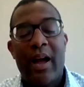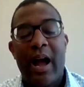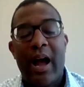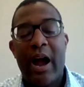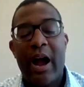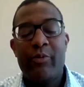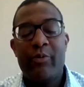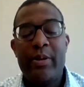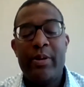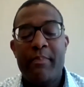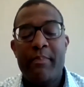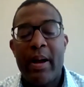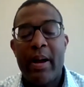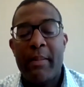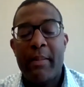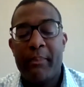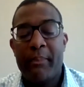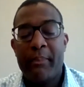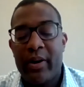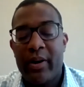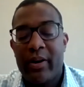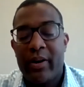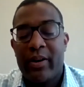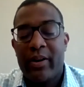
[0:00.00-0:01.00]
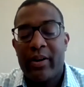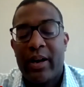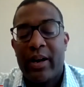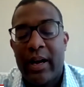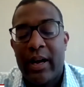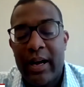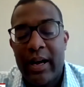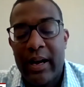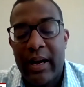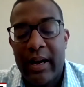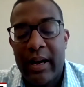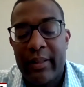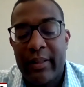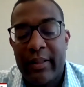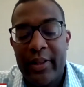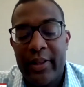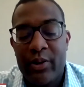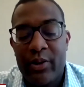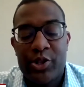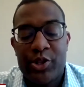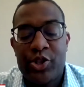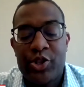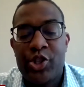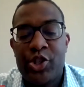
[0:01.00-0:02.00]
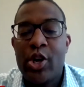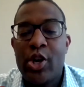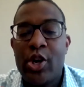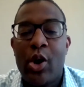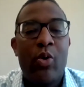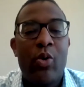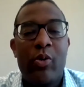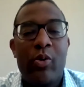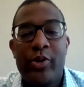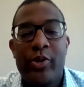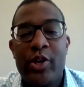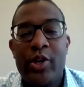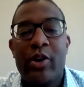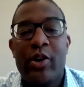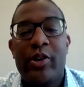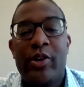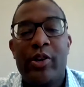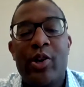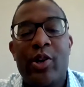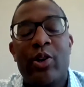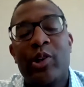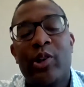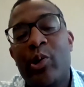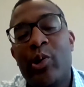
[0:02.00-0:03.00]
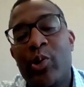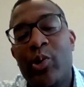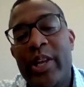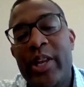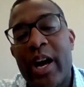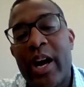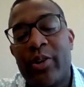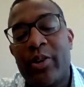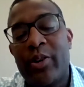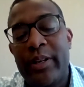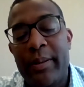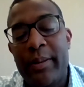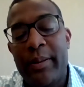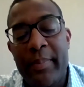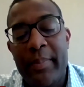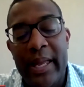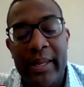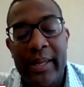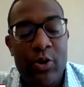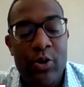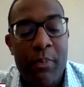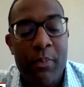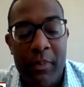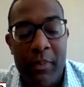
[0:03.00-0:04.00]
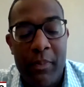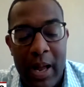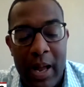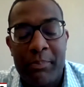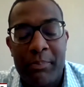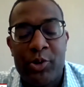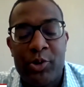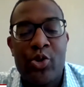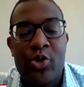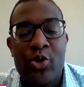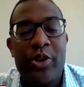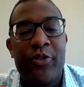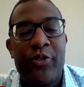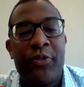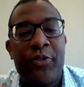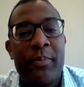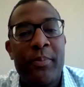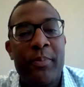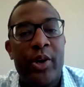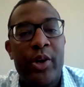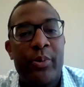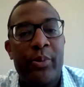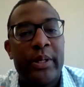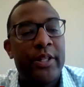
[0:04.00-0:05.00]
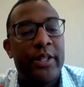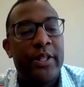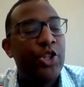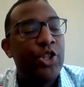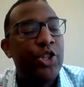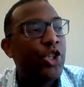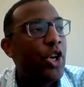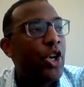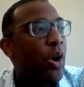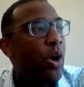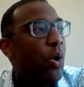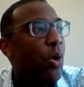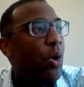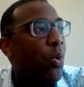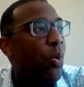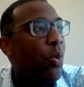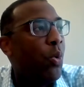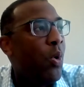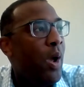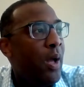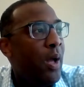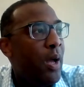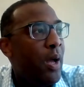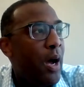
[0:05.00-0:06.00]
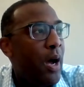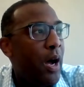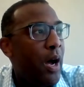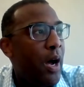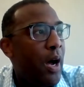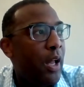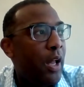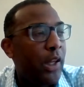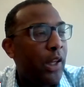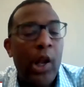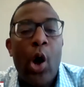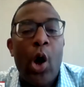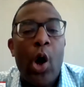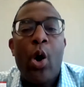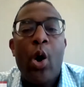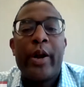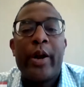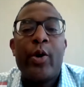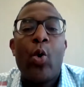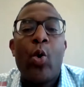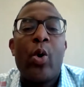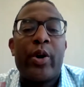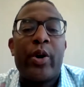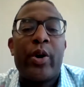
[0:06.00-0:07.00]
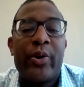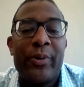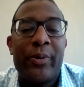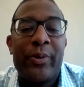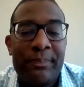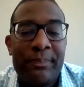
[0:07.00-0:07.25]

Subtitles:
I remember there was a show, you're a little younger than me. I'm sure you're familiar with the show, Law and Order.